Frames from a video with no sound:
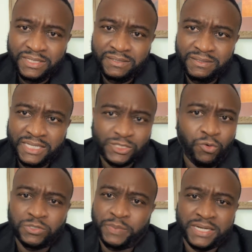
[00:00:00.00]
It's
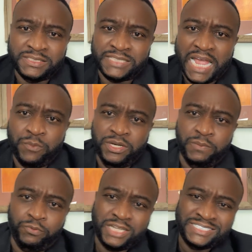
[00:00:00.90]
always by design when the
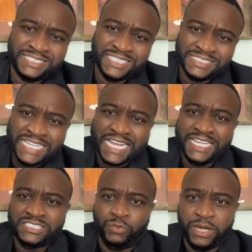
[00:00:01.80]
oppressed thinks
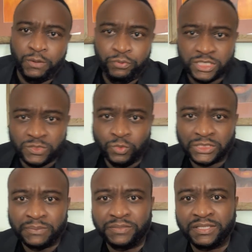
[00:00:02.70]
exactly the way the oppressor
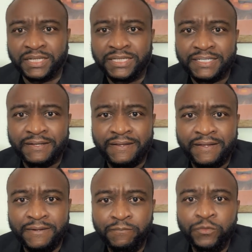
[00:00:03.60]
wants them to think.
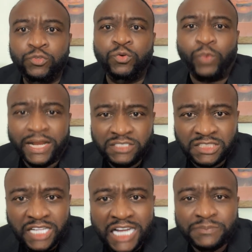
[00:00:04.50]
To the white
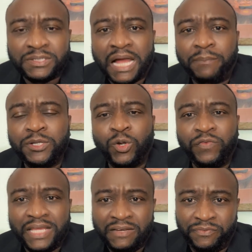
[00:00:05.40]
society's monopoly
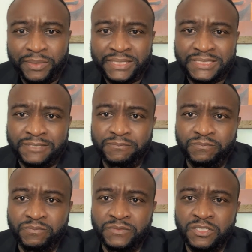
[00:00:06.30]
over information,
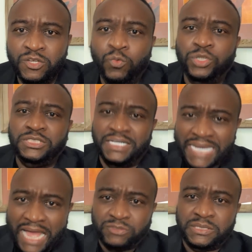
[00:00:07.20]
which
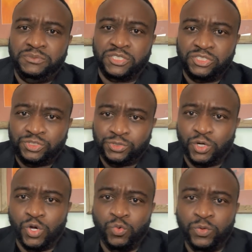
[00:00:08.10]
allows them to
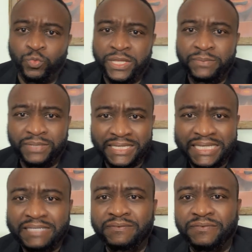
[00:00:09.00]
control what we
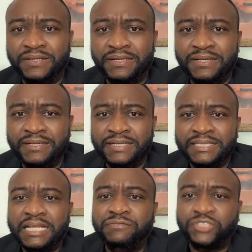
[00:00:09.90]
believe,
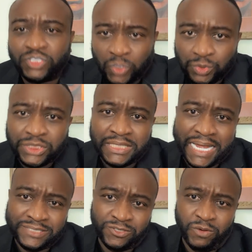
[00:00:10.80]
they've
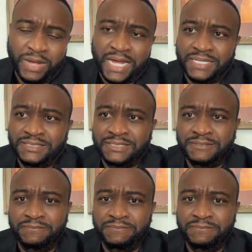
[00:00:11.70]
socialized our minds.